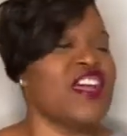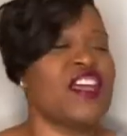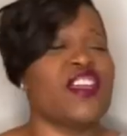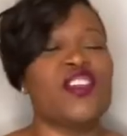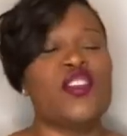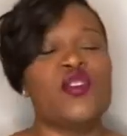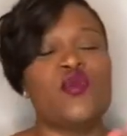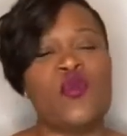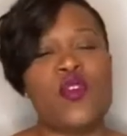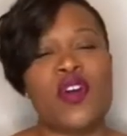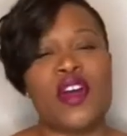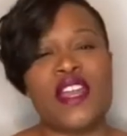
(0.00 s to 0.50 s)

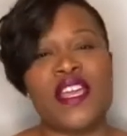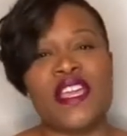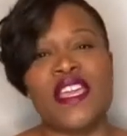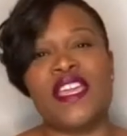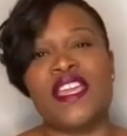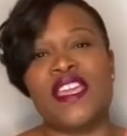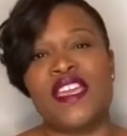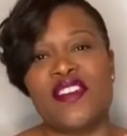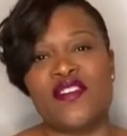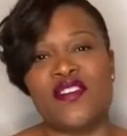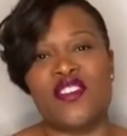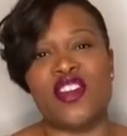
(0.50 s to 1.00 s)
You want to
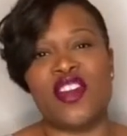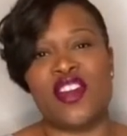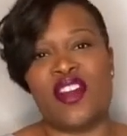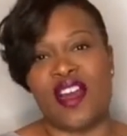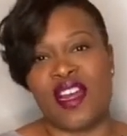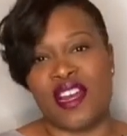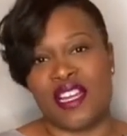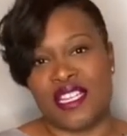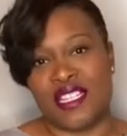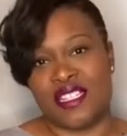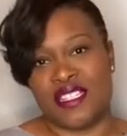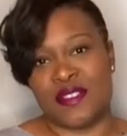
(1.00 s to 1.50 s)
give your
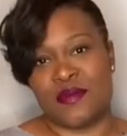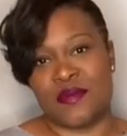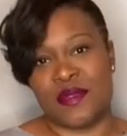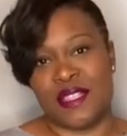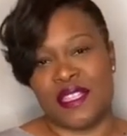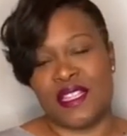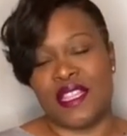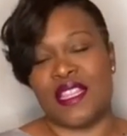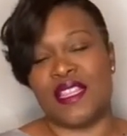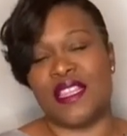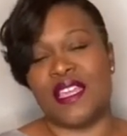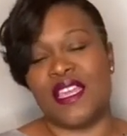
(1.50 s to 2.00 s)
audience something
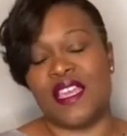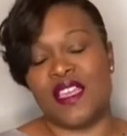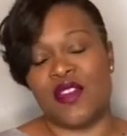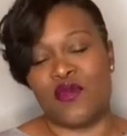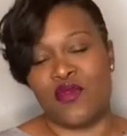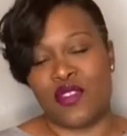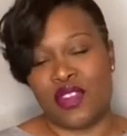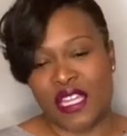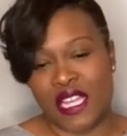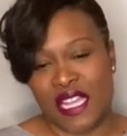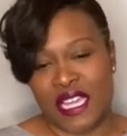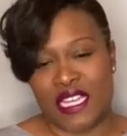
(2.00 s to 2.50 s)
that they can
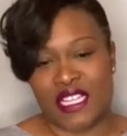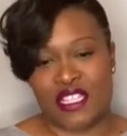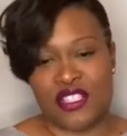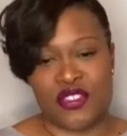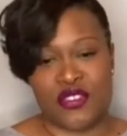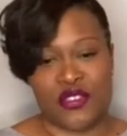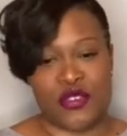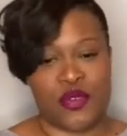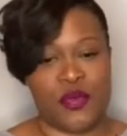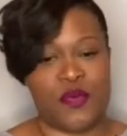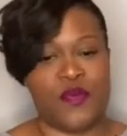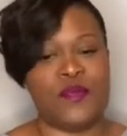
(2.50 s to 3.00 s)
relate
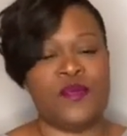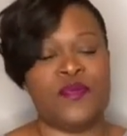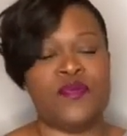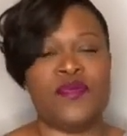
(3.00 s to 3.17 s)
to.